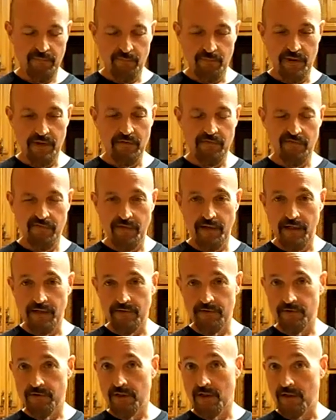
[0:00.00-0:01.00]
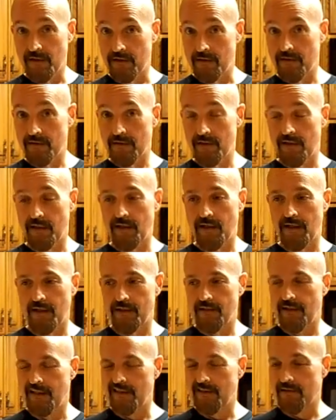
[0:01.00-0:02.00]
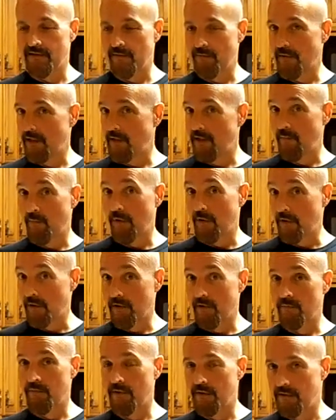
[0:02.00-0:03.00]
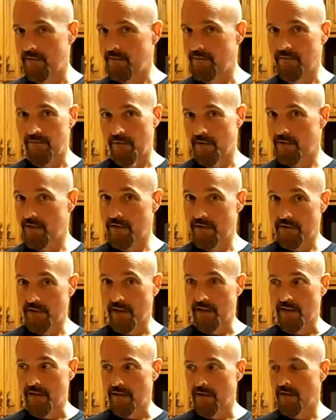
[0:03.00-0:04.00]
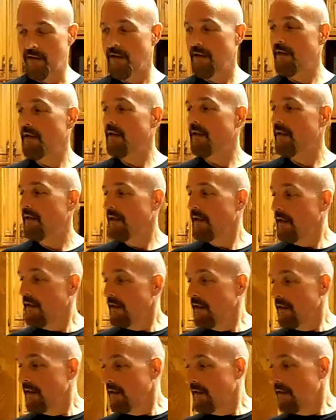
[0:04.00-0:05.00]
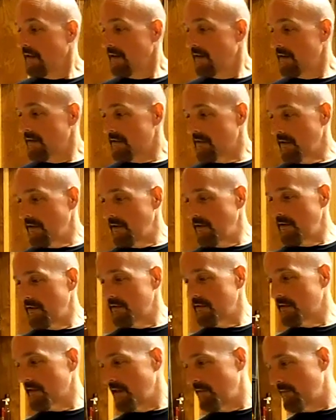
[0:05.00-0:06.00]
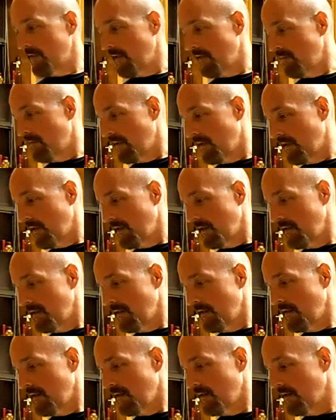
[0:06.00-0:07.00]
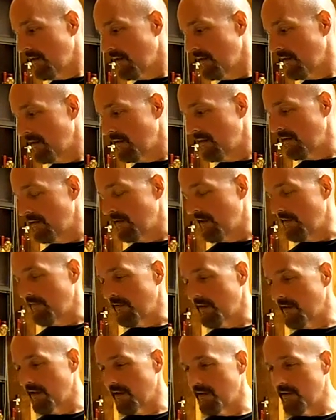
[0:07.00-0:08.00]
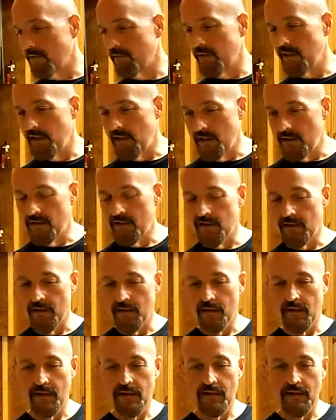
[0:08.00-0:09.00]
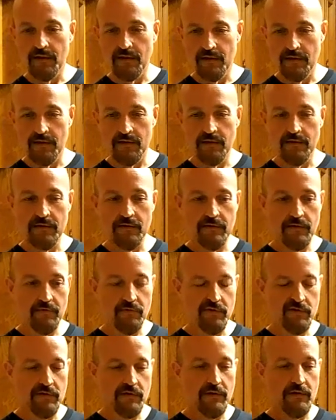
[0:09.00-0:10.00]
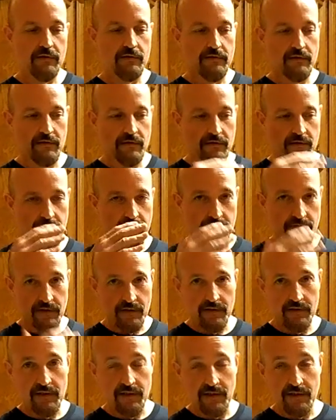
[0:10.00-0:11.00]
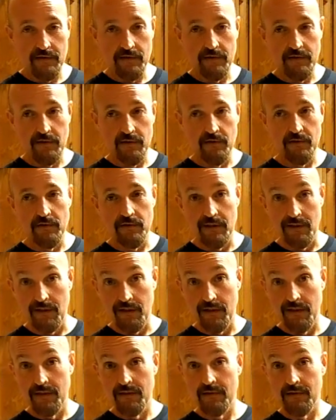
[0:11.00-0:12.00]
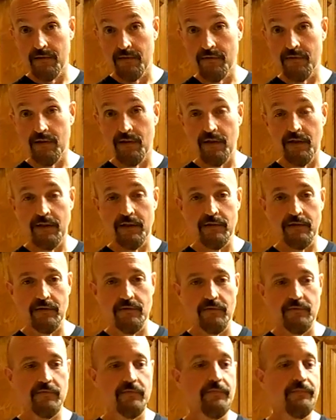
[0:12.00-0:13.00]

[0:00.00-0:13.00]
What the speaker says: big fat chickens. They ate some kind of bird, but it wasn't a chicken. So just keep that in mind. Everything that we eat today is a result of 10,000 years at least of selective